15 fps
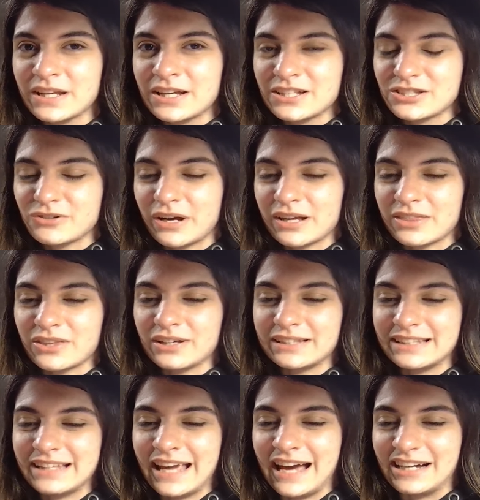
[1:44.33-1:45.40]
So I thought,
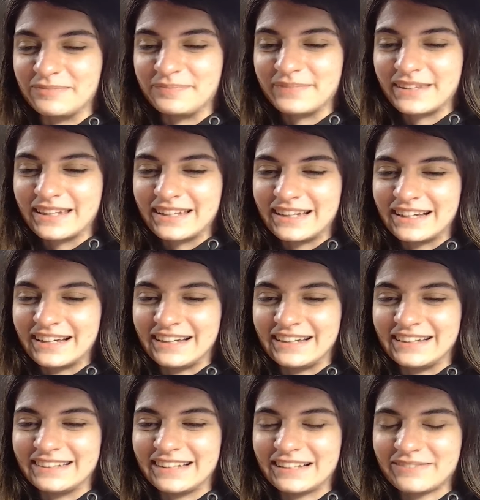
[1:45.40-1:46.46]
yeah,
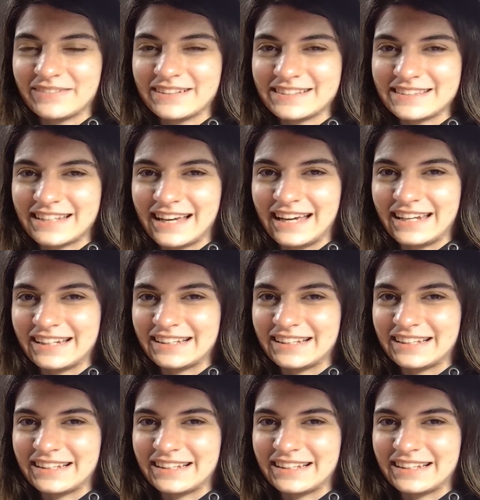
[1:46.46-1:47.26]
that means that